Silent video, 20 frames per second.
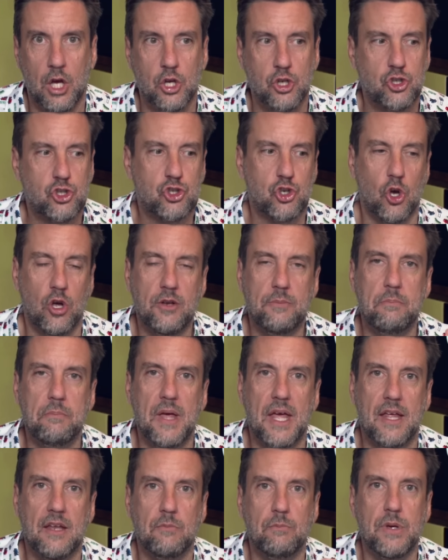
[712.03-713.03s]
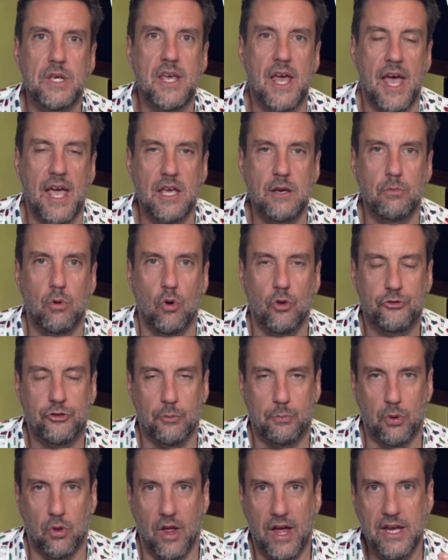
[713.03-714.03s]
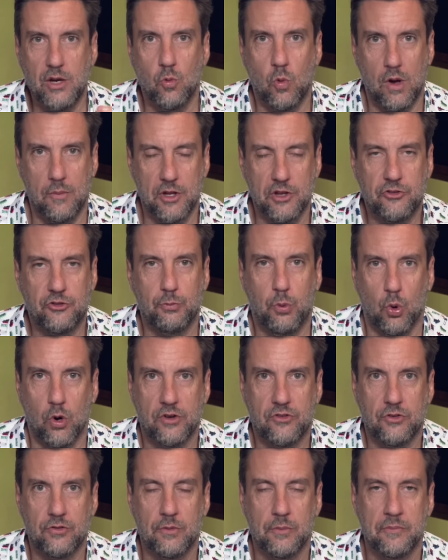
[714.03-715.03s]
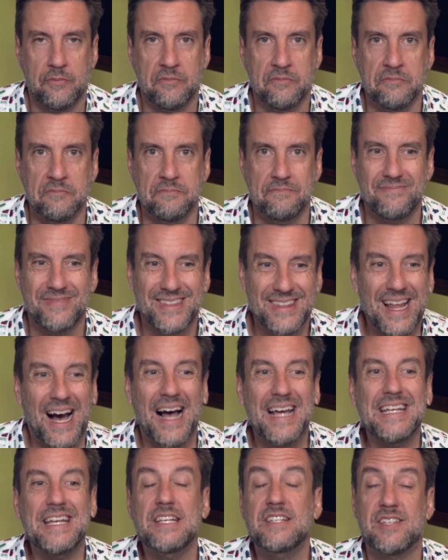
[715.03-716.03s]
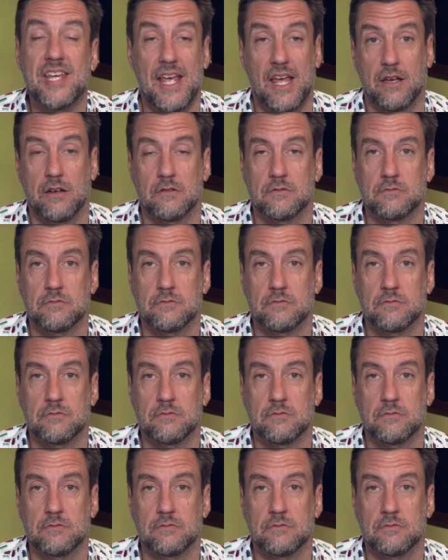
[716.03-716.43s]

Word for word: Should men be able to play women's sports? ninety ten.